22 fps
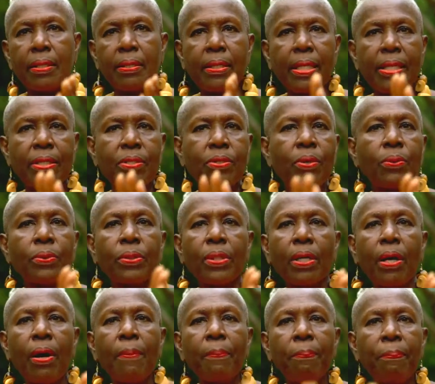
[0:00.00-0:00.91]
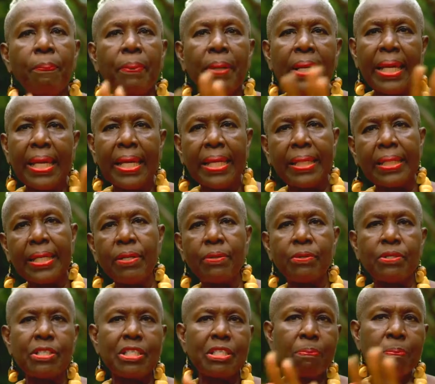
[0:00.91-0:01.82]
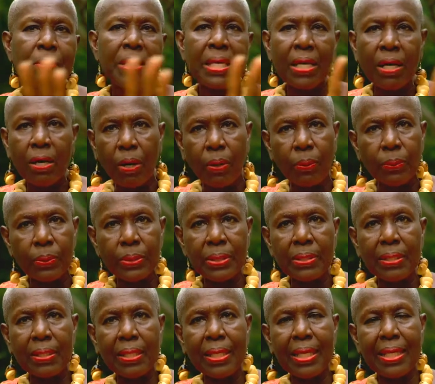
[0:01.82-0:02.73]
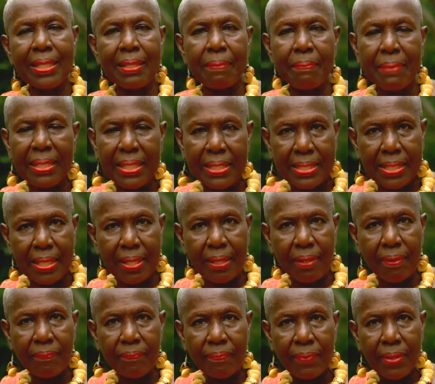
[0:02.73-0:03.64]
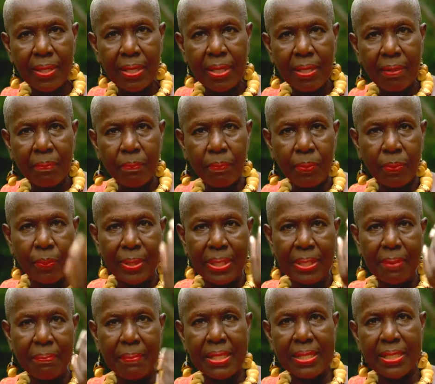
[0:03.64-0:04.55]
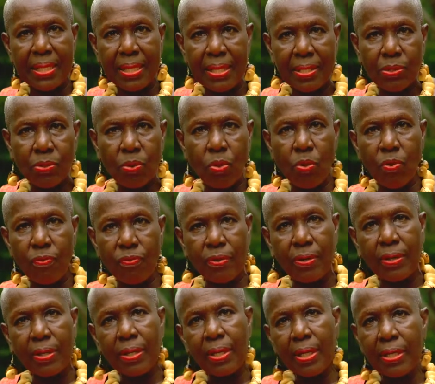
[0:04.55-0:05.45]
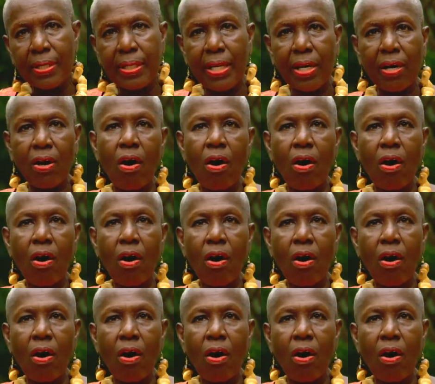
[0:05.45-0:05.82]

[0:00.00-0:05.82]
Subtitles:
They don't complain. They don't speak out in the meeting. But when the meeting is over, they